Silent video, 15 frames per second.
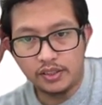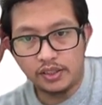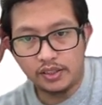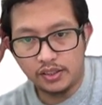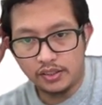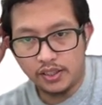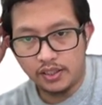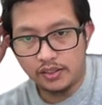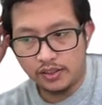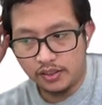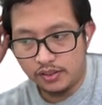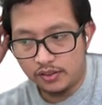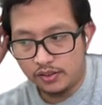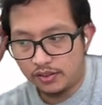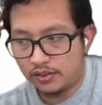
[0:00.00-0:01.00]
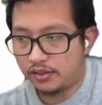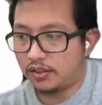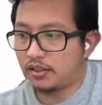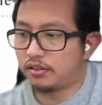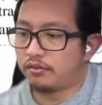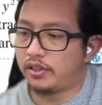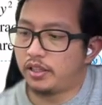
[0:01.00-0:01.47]
basically that
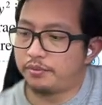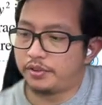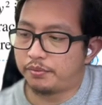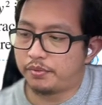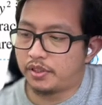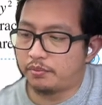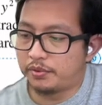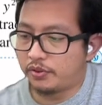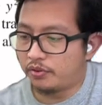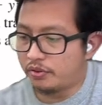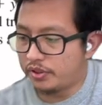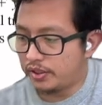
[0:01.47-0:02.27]
is our elliptic parabola.